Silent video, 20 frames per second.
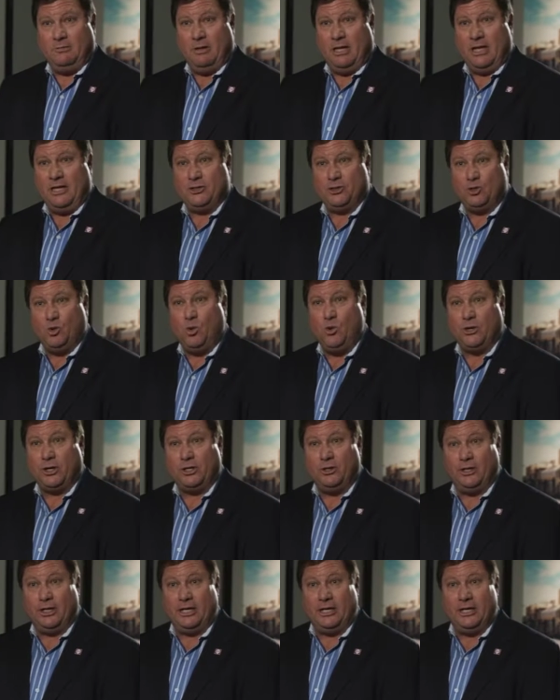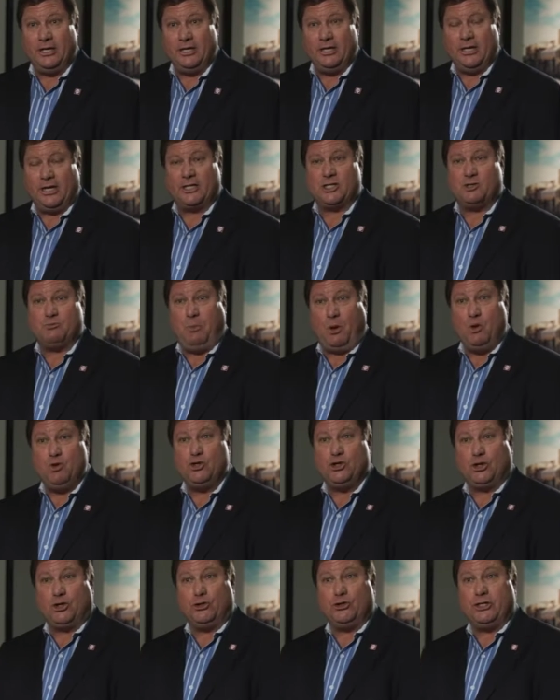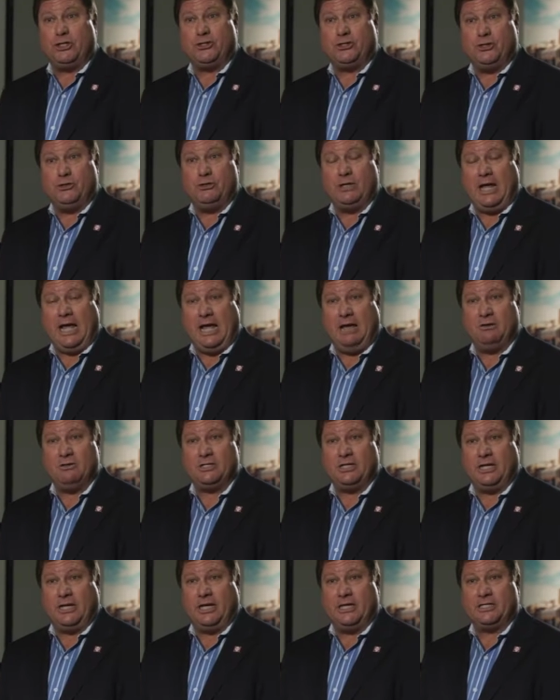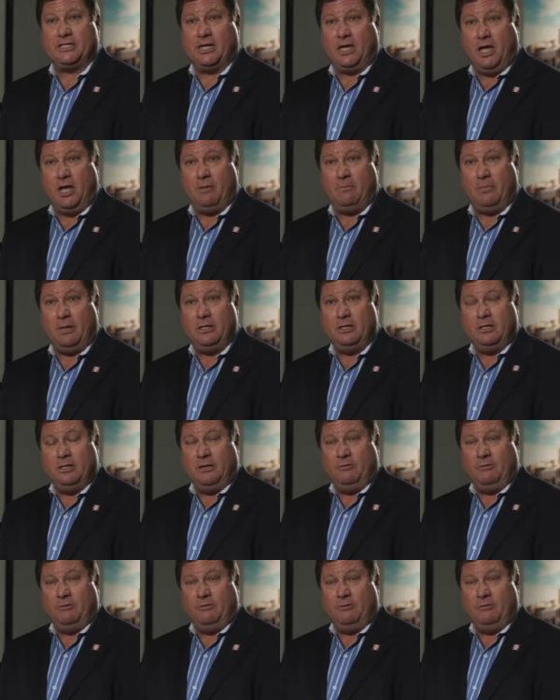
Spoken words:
Historically, exposure to student housing has come